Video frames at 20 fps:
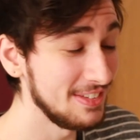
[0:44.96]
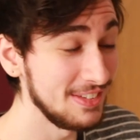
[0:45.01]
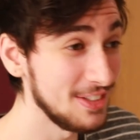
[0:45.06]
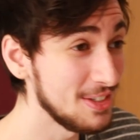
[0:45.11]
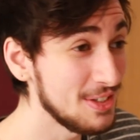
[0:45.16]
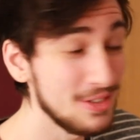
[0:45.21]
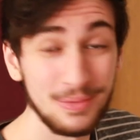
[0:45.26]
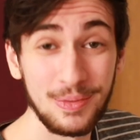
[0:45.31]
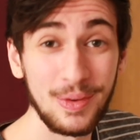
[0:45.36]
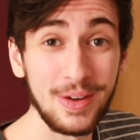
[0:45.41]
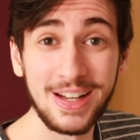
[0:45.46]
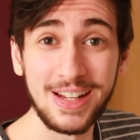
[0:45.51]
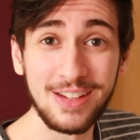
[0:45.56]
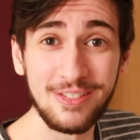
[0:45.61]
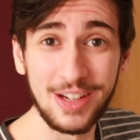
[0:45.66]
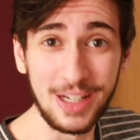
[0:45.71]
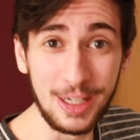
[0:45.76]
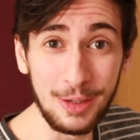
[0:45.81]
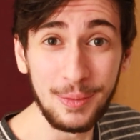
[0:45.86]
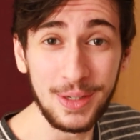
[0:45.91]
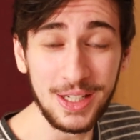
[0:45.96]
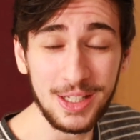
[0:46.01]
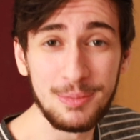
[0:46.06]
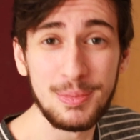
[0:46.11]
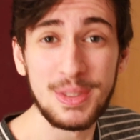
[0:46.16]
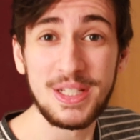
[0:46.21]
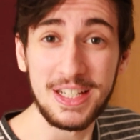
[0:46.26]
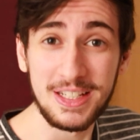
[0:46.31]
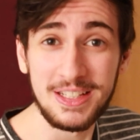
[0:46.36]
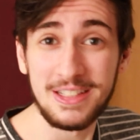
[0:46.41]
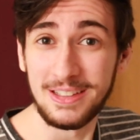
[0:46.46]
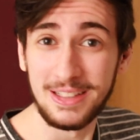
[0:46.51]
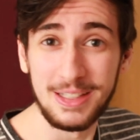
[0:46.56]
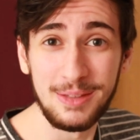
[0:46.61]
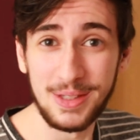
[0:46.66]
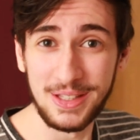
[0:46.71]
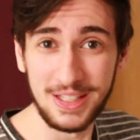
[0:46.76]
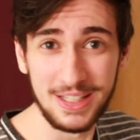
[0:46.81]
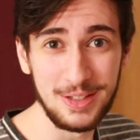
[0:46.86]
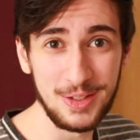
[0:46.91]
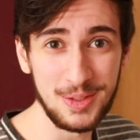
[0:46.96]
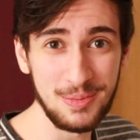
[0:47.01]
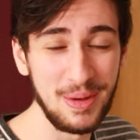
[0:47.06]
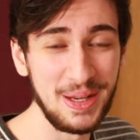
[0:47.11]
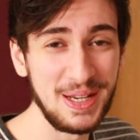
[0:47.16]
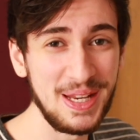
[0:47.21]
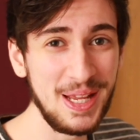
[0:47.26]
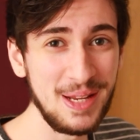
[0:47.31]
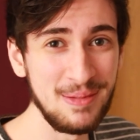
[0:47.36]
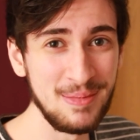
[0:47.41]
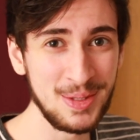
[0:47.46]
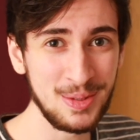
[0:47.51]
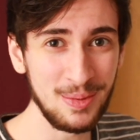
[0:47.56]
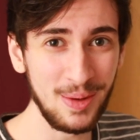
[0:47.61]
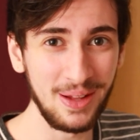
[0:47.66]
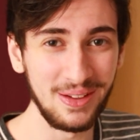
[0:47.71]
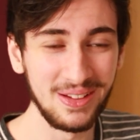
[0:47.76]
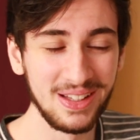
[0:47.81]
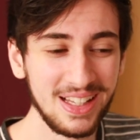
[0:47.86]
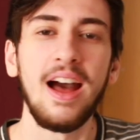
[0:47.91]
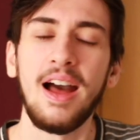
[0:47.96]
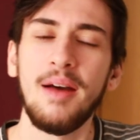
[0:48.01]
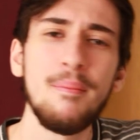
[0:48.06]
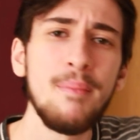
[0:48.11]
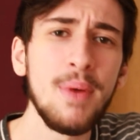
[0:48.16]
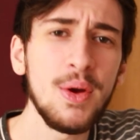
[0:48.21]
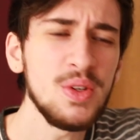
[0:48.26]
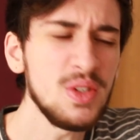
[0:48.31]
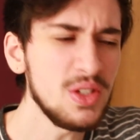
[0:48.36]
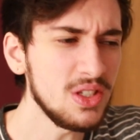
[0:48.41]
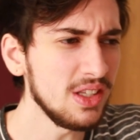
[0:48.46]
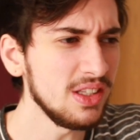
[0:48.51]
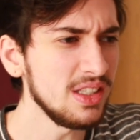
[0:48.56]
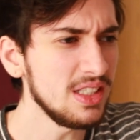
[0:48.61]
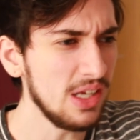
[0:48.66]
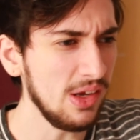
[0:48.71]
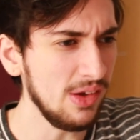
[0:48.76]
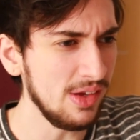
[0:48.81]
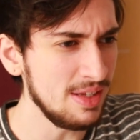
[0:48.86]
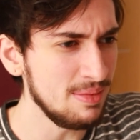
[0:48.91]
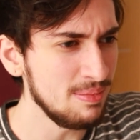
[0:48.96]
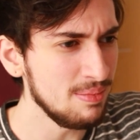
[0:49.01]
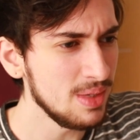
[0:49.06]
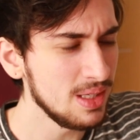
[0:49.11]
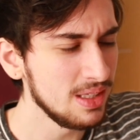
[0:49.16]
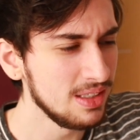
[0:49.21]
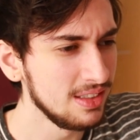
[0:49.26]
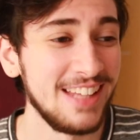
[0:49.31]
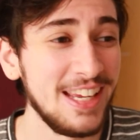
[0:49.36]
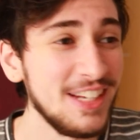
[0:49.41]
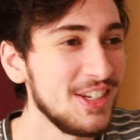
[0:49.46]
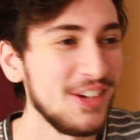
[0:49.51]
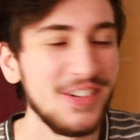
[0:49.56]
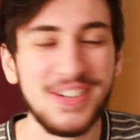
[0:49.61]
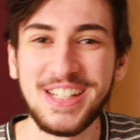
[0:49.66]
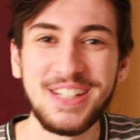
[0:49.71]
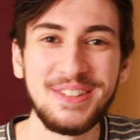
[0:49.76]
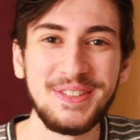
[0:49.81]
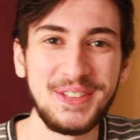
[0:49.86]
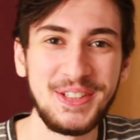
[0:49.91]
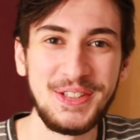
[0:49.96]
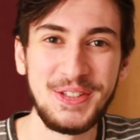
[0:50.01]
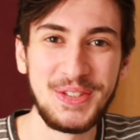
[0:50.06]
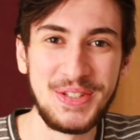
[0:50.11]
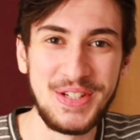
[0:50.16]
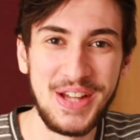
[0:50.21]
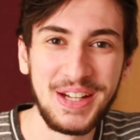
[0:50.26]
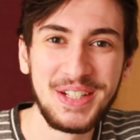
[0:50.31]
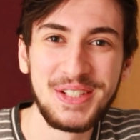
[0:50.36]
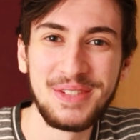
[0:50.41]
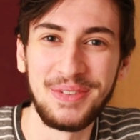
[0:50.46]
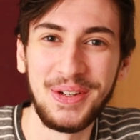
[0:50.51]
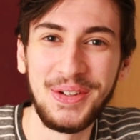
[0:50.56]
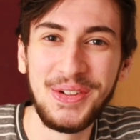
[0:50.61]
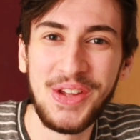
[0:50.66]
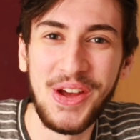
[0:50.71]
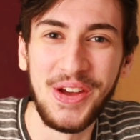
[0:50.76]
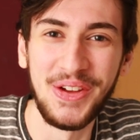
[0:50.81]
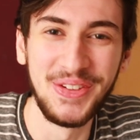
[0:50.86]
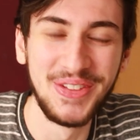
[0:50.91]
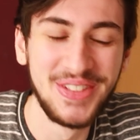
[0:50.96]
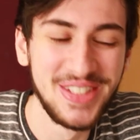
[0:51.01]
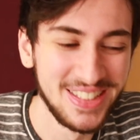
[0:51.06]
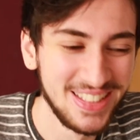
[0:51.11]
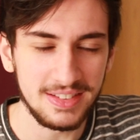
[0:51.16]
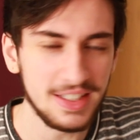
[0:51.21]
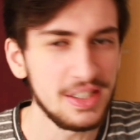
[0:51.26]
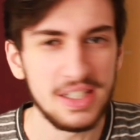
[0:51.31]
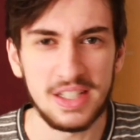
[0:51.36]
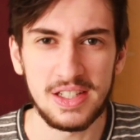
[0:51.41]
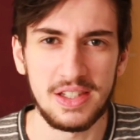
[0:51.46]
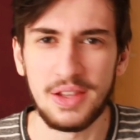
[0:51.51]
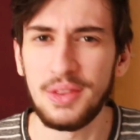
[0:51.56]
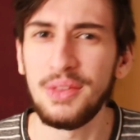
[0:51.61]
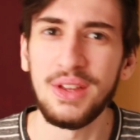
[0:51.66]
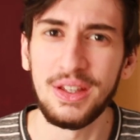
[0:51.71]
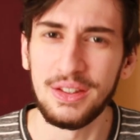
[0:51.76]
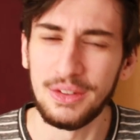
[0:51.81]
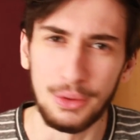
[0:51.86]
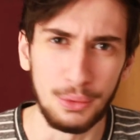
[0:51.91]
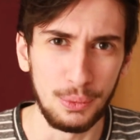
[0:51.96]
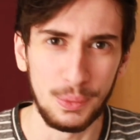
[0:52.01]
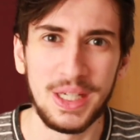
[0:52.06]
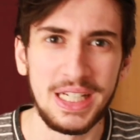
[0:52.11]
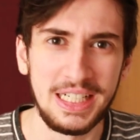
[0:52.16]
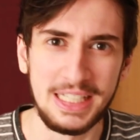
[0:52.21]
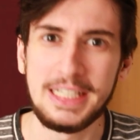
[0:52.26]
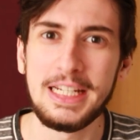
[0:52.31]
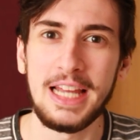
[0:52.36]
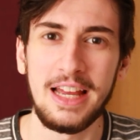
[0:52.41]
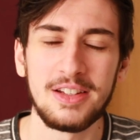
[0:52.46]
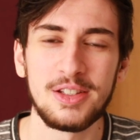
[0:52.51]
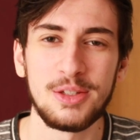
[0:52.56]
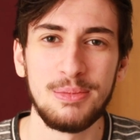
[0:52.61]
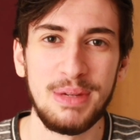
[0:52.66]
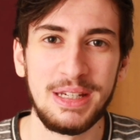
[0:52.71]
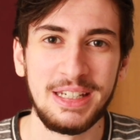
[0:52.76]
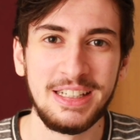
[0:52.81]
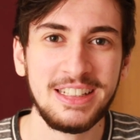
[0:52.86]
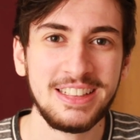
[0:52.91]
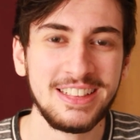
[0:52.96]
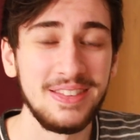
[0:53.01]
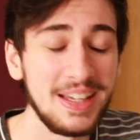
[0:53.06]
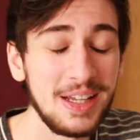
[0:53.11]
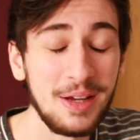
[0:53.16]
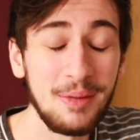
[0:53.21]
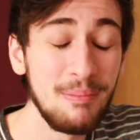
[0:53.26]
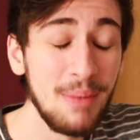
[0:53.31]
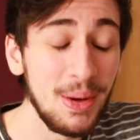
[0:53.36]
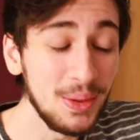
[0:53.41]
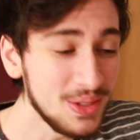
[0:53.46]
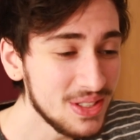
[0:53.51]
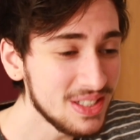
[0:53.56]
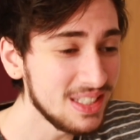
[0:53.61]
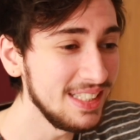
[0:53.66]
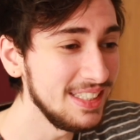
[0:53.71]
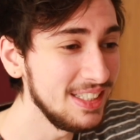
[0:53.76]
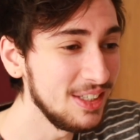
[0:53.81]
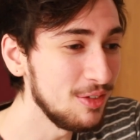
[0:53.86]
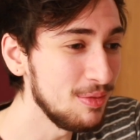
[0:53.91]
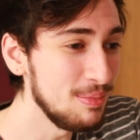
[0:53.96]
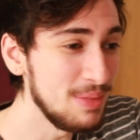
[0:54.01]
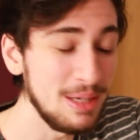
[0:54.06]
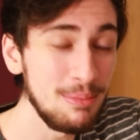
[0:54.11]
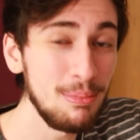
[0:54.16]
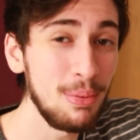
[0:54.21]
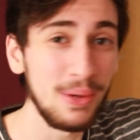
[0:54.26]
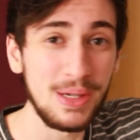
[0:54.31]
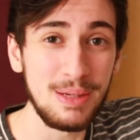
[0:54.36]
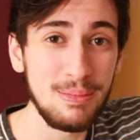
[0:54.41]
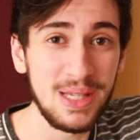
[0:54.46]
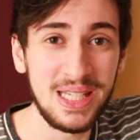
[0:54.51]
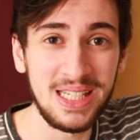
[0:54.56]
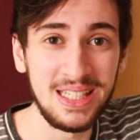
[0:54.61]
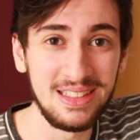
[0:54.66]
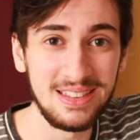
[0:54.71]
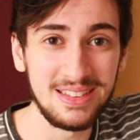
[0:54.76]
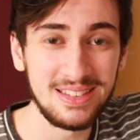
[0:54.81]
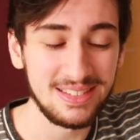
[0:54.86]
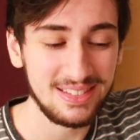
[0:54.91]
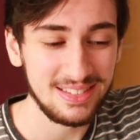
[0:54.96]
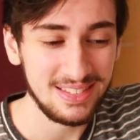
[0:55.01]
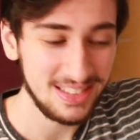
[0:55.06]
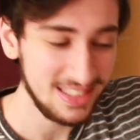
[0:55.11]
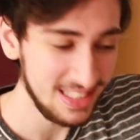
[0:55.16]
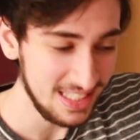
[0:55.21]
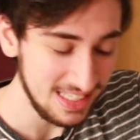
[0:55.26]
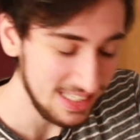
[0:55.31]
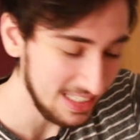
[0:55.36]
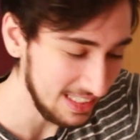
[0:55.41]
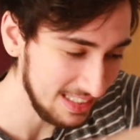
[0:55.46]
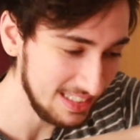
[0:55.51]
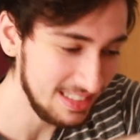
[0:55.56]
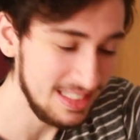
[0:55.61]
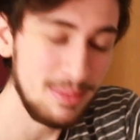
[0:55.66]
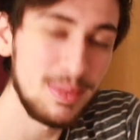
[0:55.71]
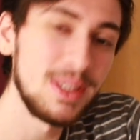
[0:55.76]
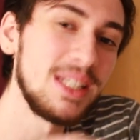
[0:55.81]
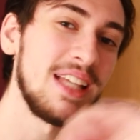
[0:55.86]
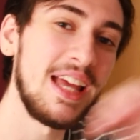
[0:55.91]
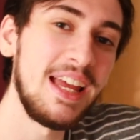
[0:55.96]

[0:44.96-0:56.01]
Just really, really weird, particularly when they use my name as well. And most of the time, they don't even use nice photos. This is the thing that really gets me. They are mostly of me pre-beard. See exhibit